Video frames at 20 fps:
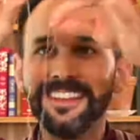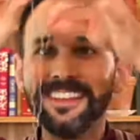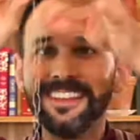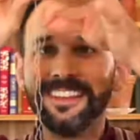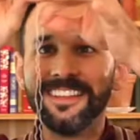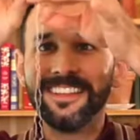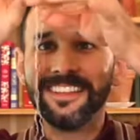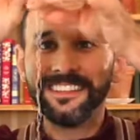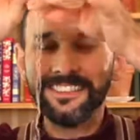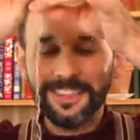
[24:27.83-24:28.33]

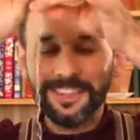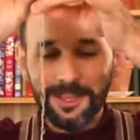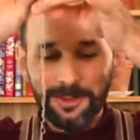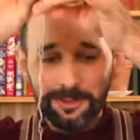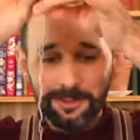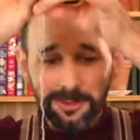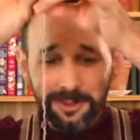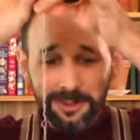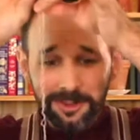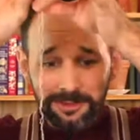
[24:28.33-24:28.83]
Isn't that
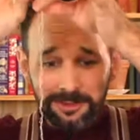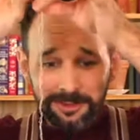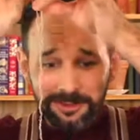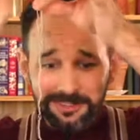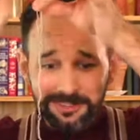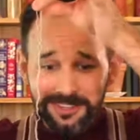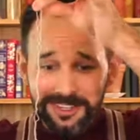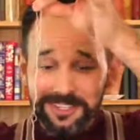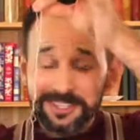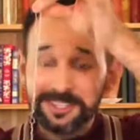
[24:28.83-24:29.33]
wonderful?
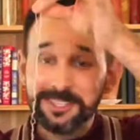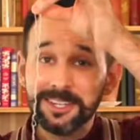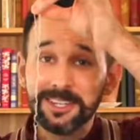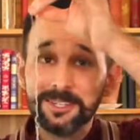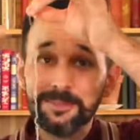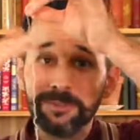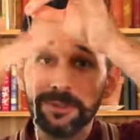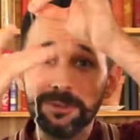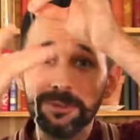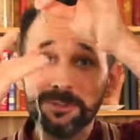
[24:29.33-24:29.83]
It's just
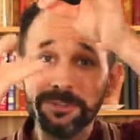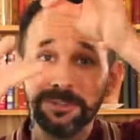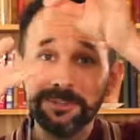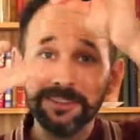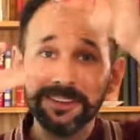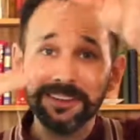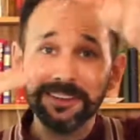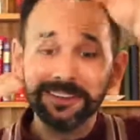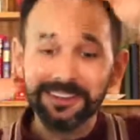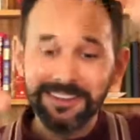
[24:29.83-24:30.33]
beautiful,
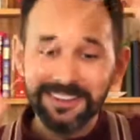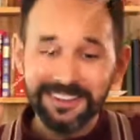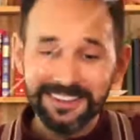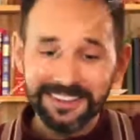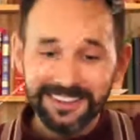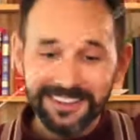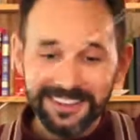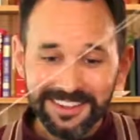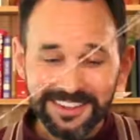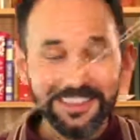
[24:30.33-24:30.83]
isn't it?
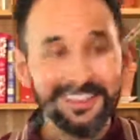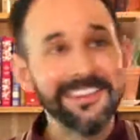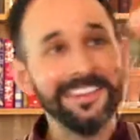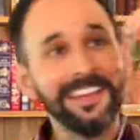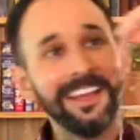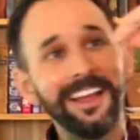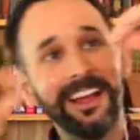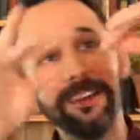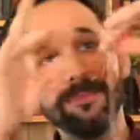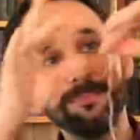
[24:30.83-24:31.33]

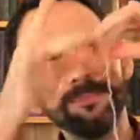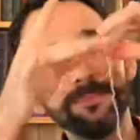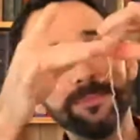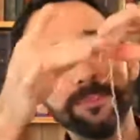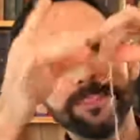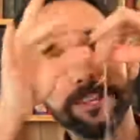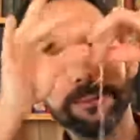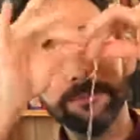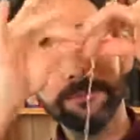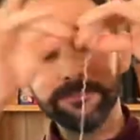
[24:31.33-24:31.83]

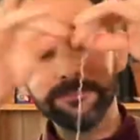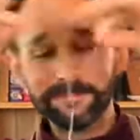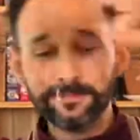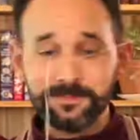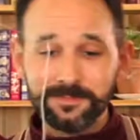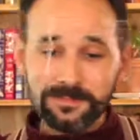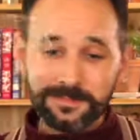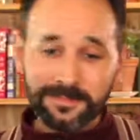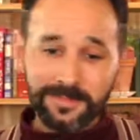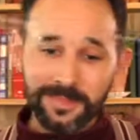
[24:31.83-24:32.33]
So
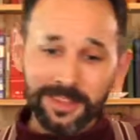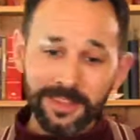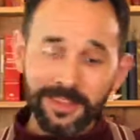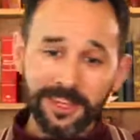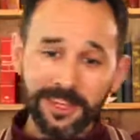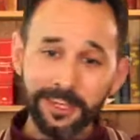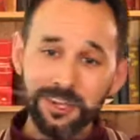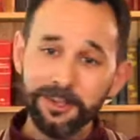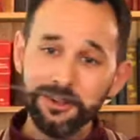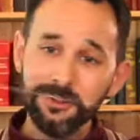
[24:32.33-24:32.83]
there
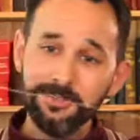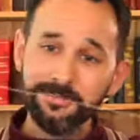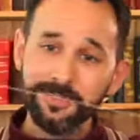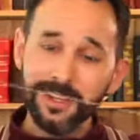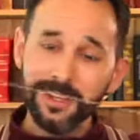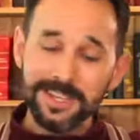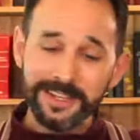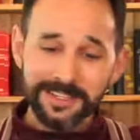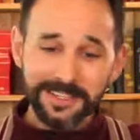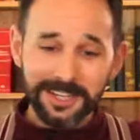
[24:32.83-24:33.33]
you go.
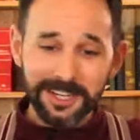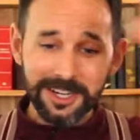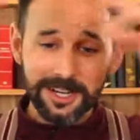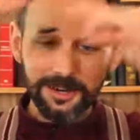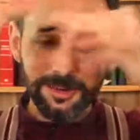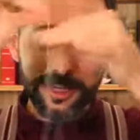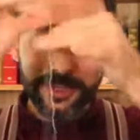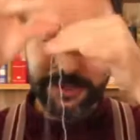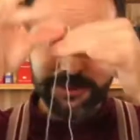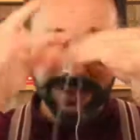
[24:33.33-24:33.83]
That's a
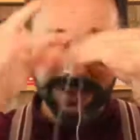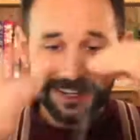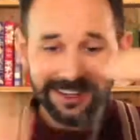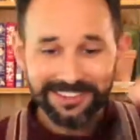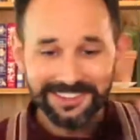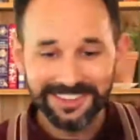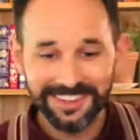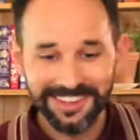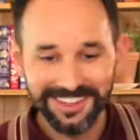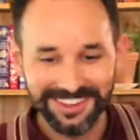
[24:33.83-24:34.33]
quick trick
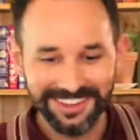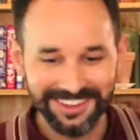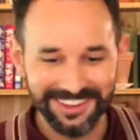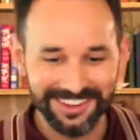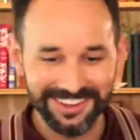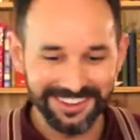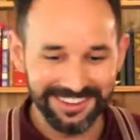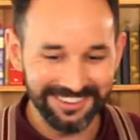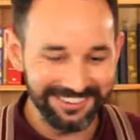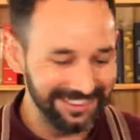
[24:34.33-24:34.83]
that I
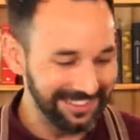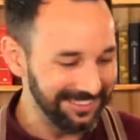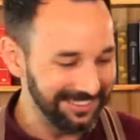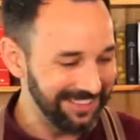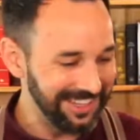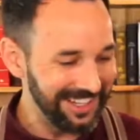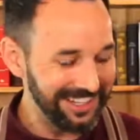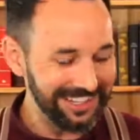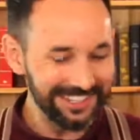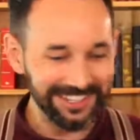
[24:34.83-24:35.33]
don't
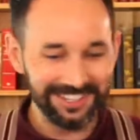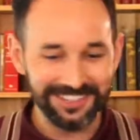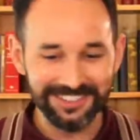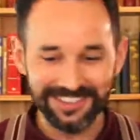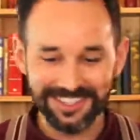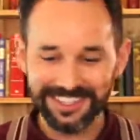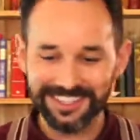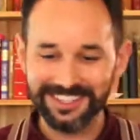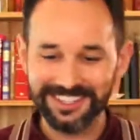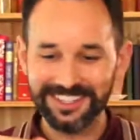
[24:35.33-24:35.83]
normally do,
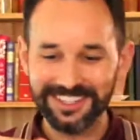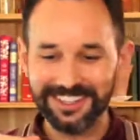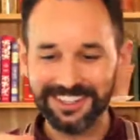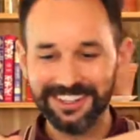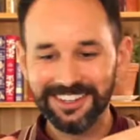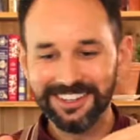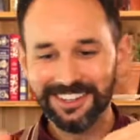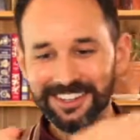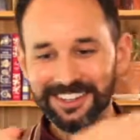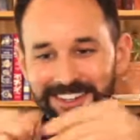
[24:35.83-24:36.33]
but
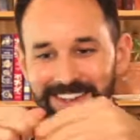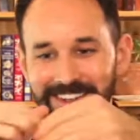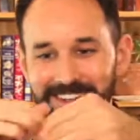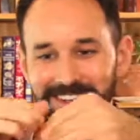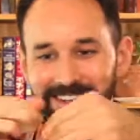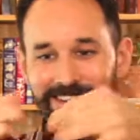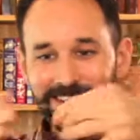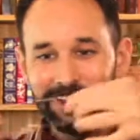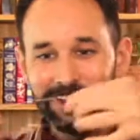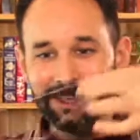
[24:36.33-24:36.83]

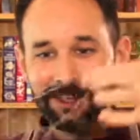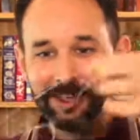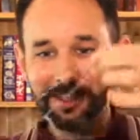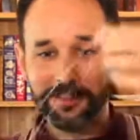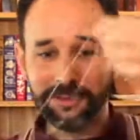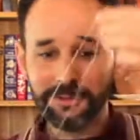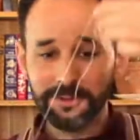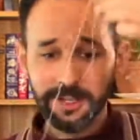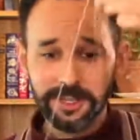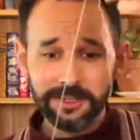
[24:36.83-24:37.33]
I
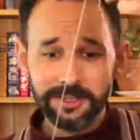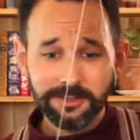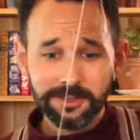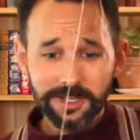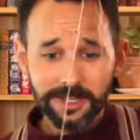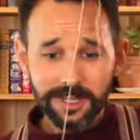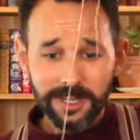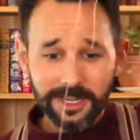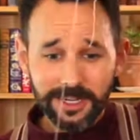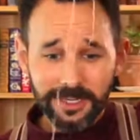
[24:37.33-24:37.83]
thought I'd do
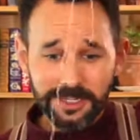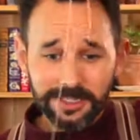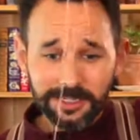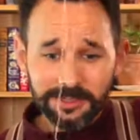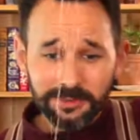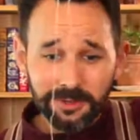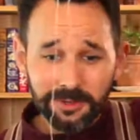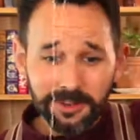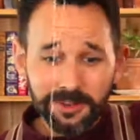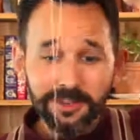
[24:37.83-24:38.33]
today because it's
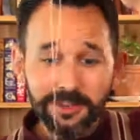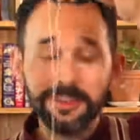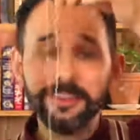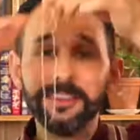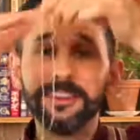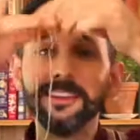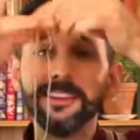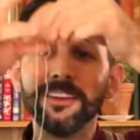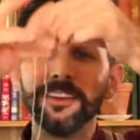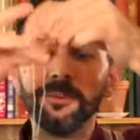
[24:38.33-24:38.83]
one
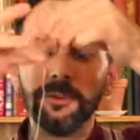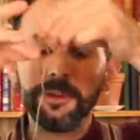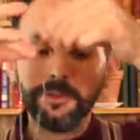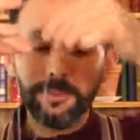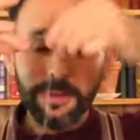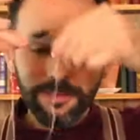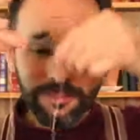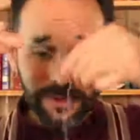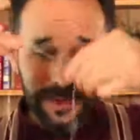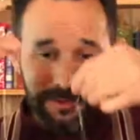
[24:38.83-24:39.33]
of my
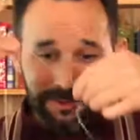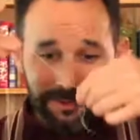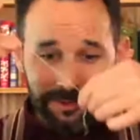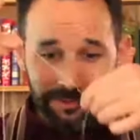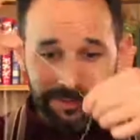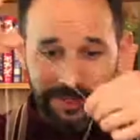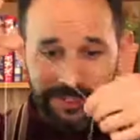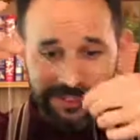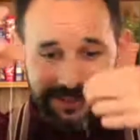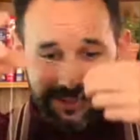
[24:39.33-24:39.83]
favourite
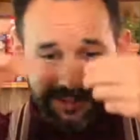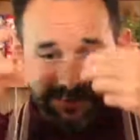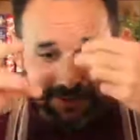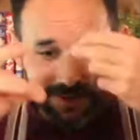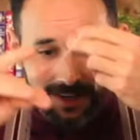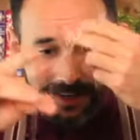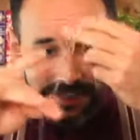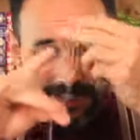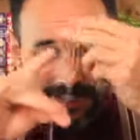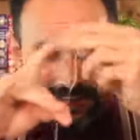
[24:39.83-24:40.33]
pieces of
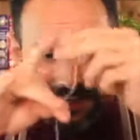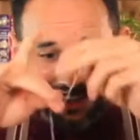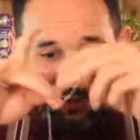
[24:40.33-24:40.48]
magic.